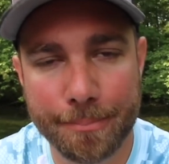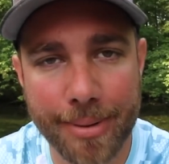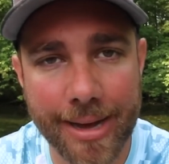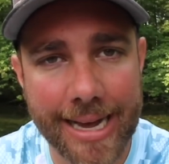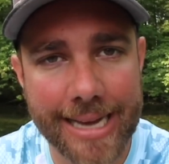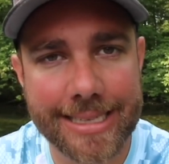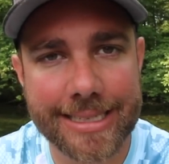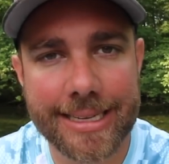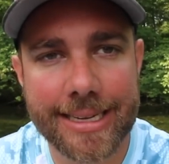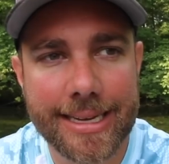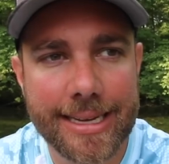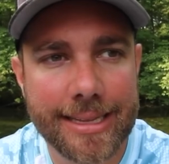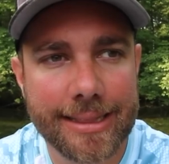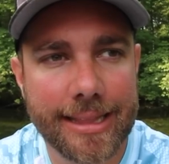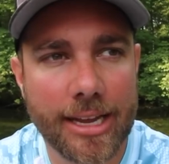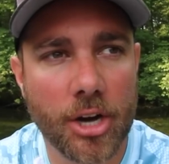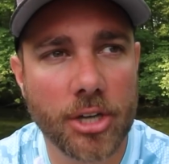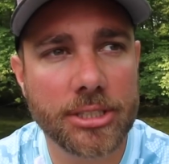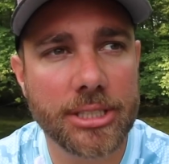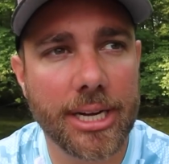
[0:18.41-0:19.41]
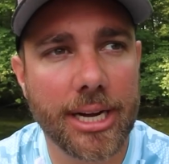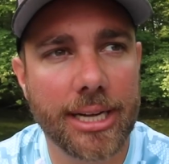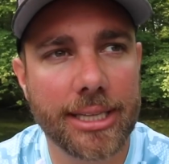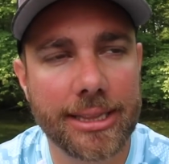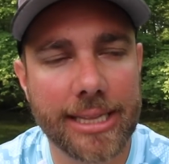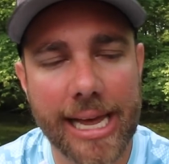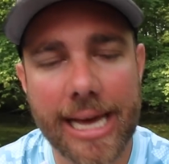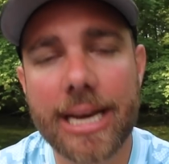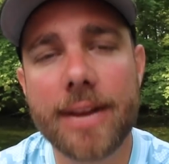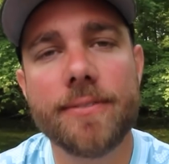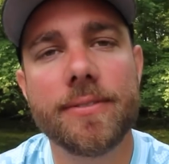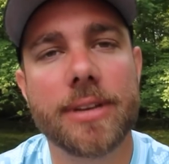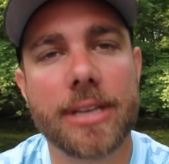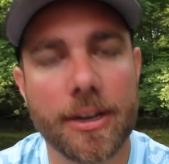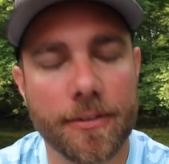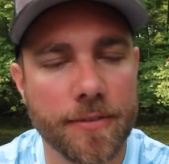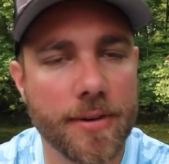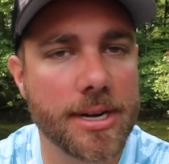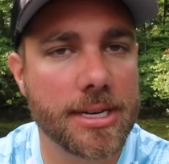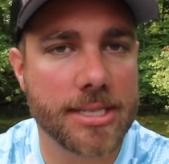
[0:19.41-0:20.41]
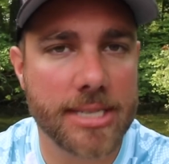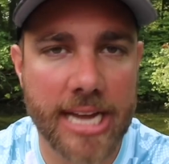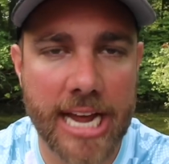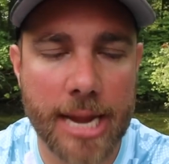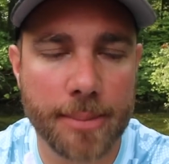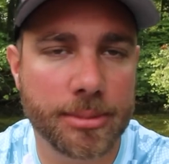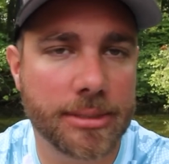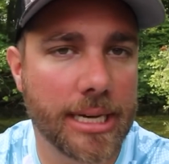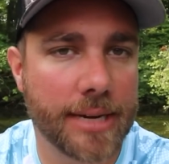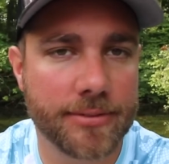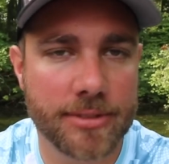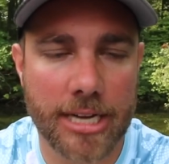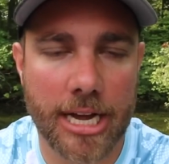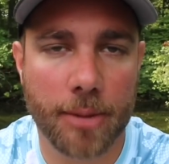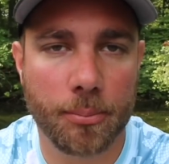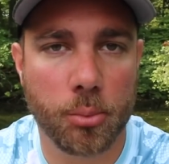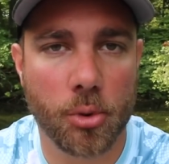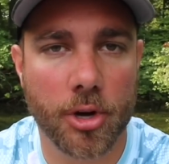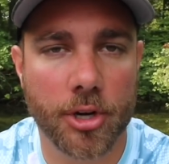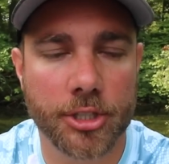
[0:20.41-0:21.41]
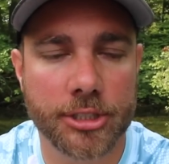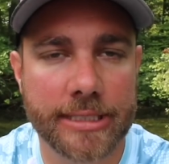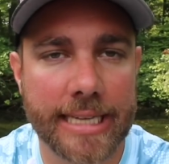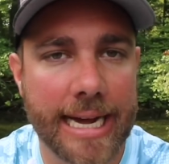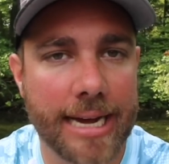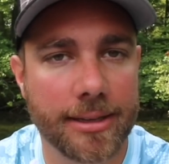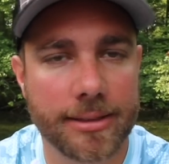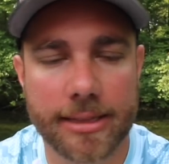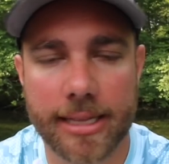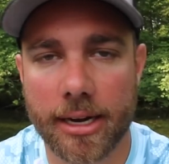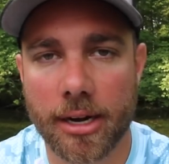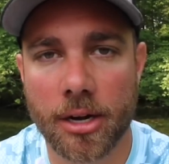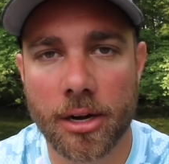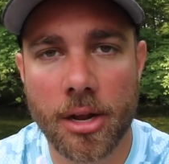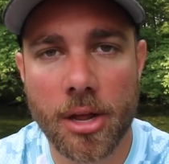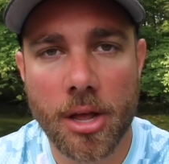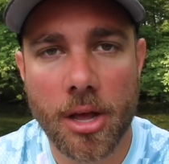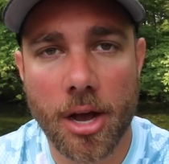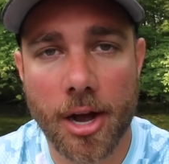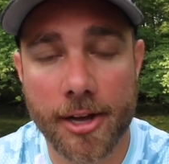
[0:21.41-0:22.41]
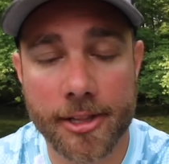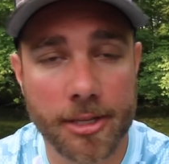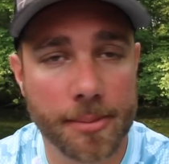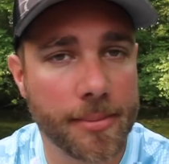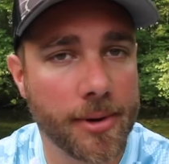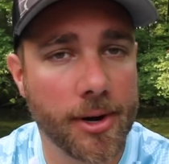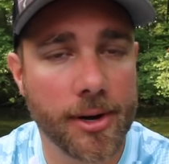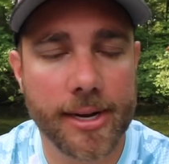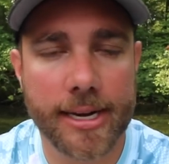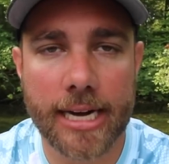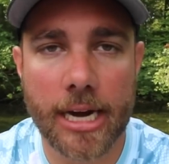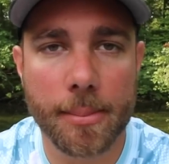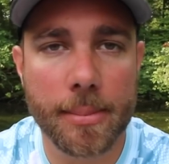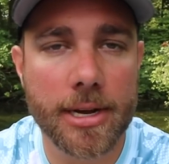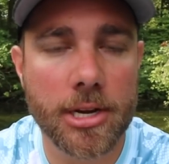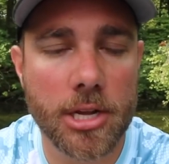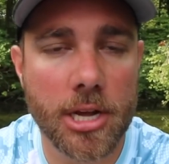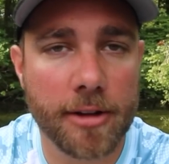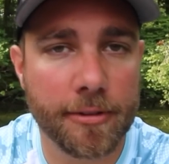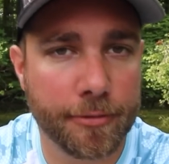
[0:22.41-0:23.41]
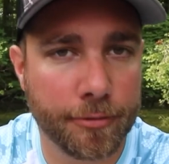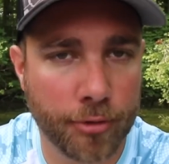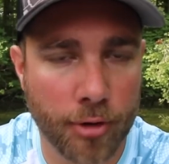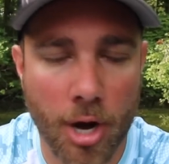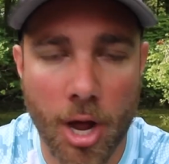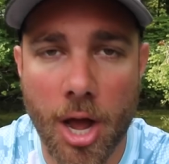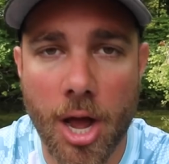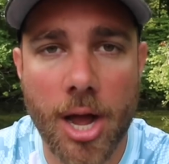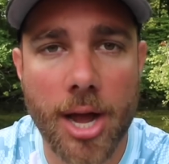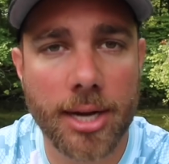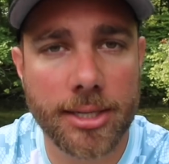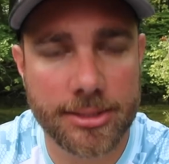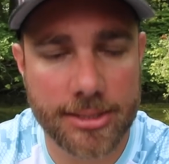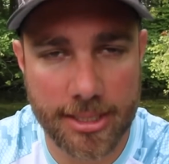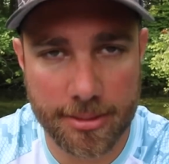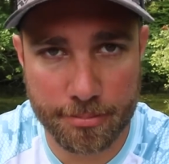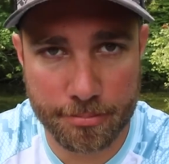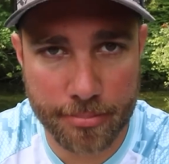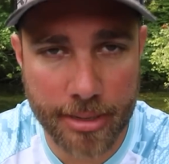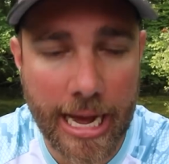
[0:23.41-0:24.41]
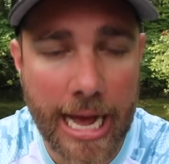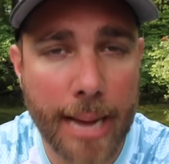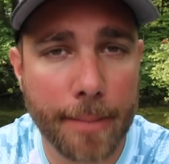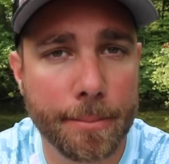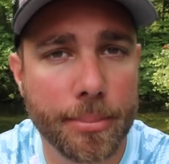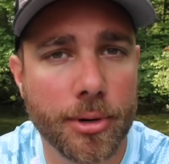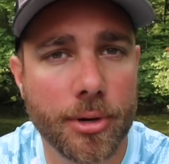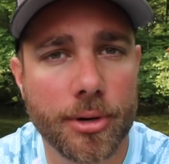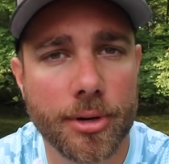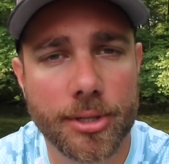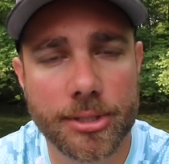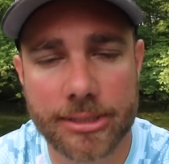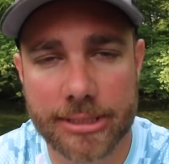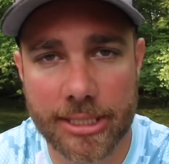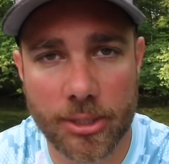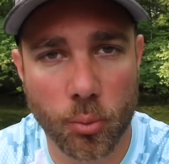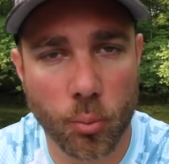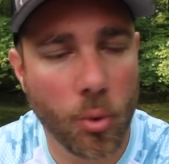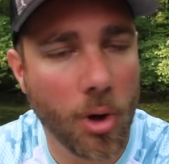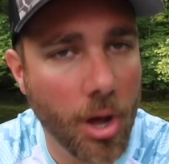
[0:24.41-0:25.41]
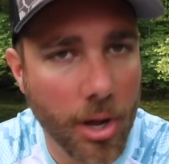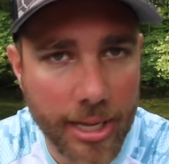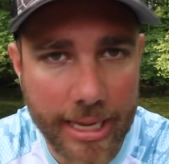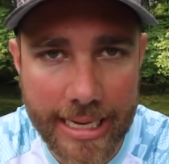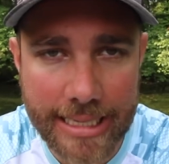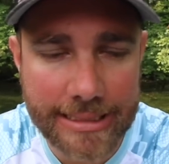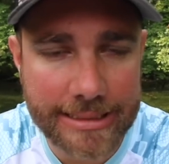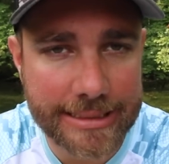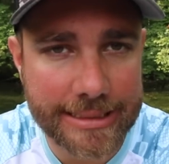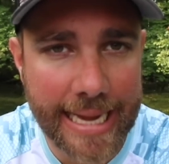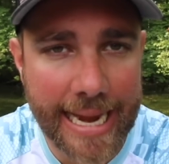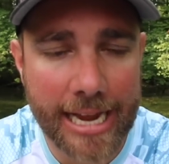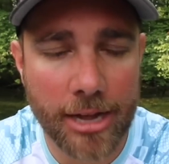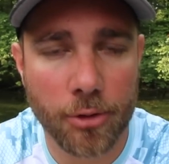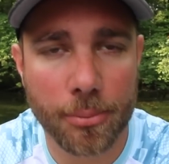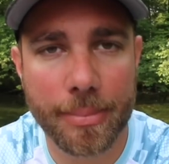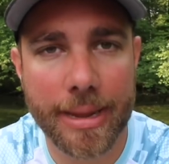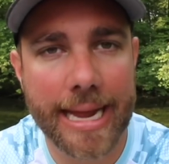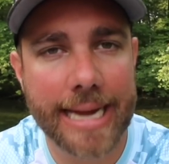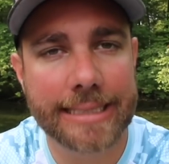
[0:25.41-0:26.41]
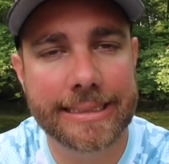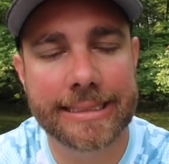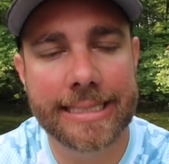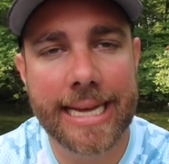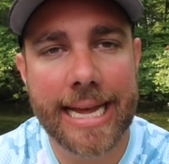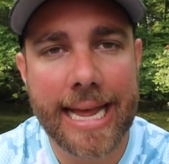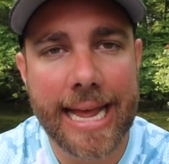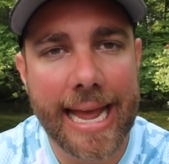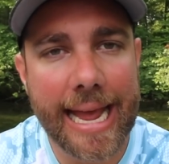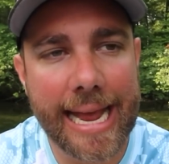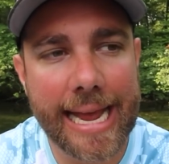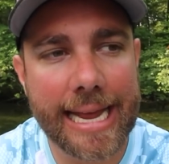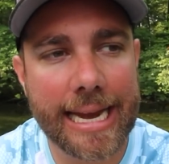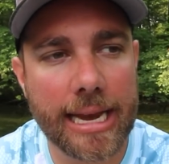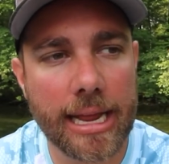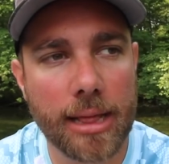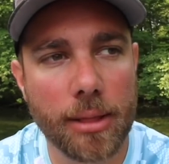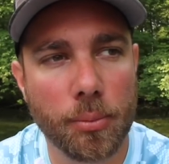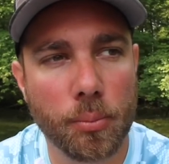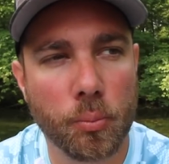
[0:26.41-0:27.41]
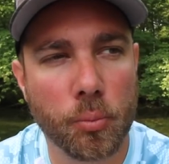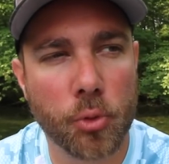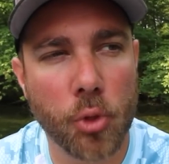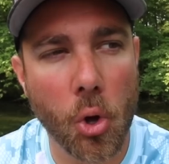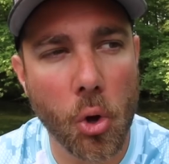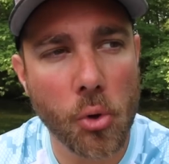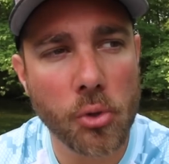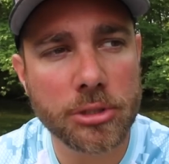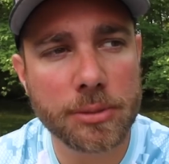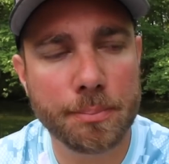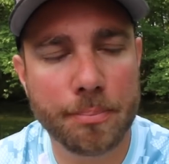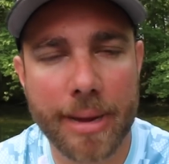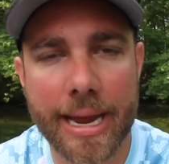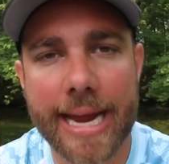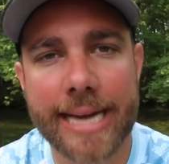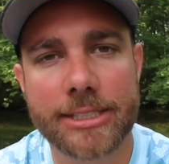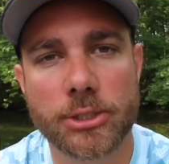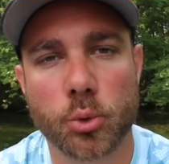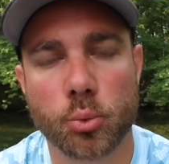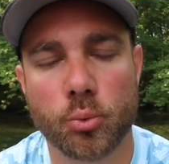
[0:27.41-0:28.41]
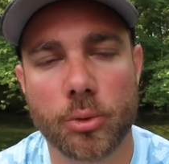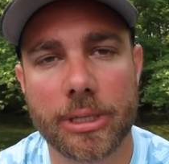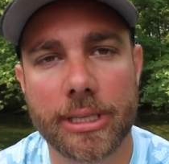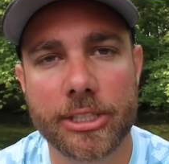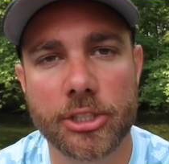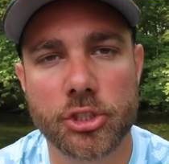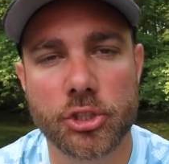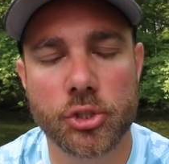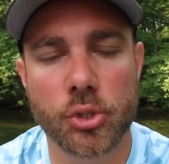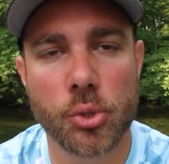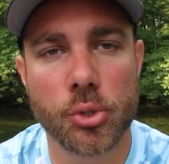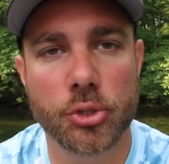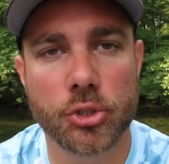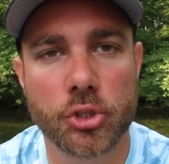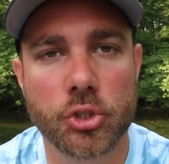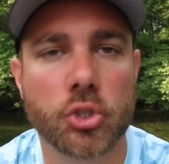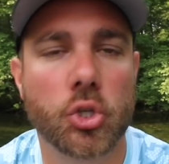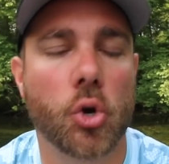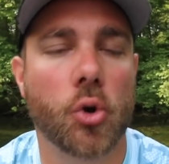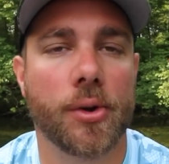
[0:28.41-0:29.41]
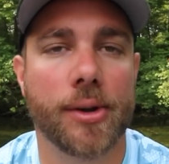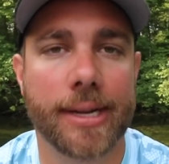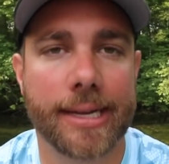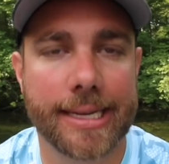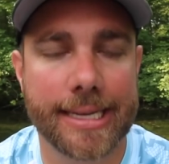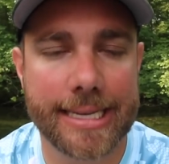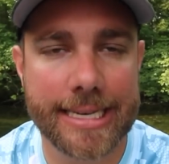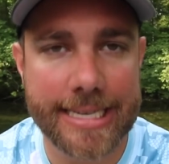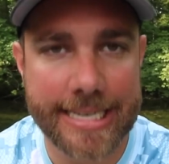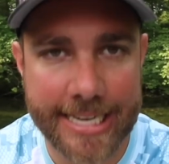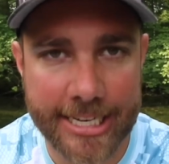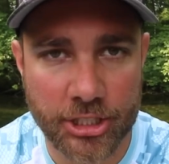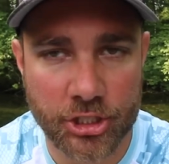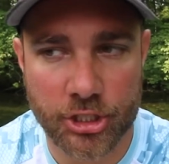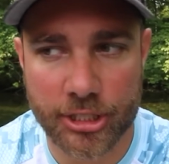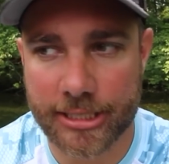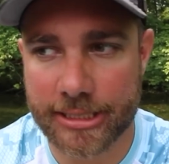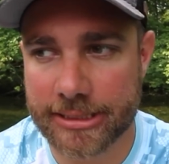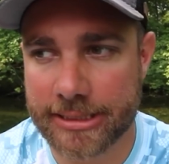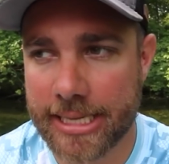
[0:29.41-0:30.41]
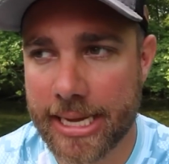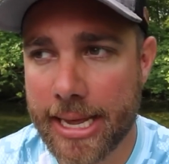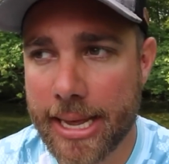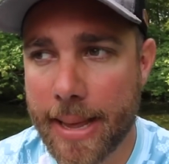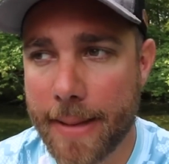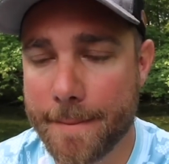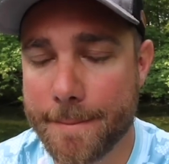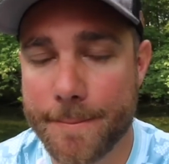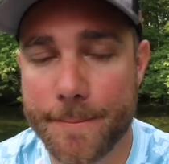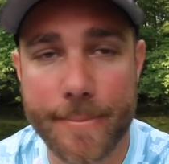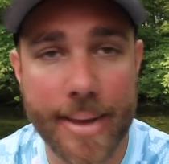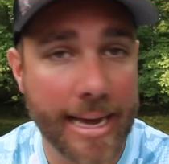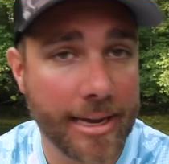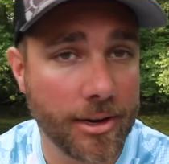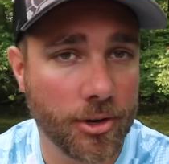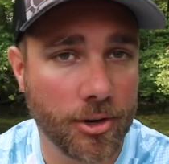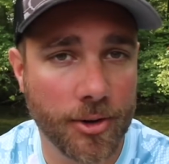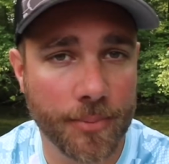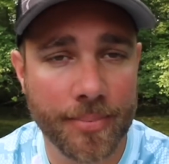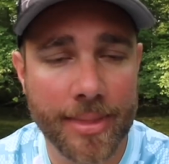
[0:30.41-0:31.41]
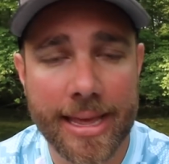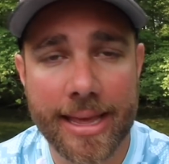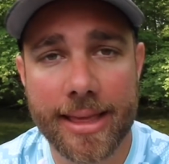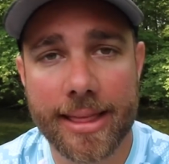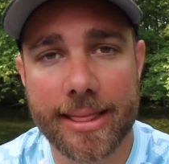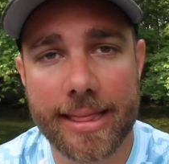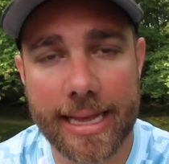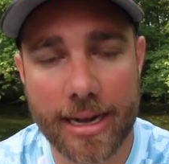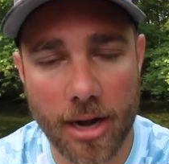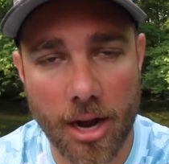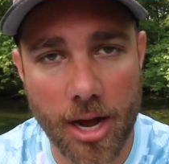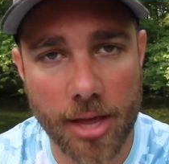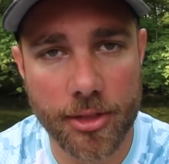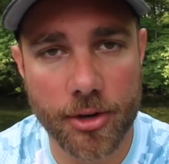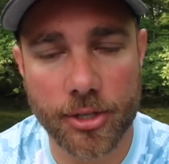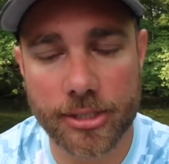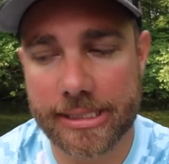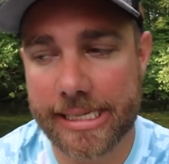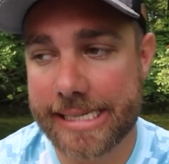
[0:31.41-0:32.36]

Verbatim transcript: But there's a lot of different types of topwaters out there on the market. I mean, you have frogs and poppers and walking style baits, and those baits really suit certain conditions better than others.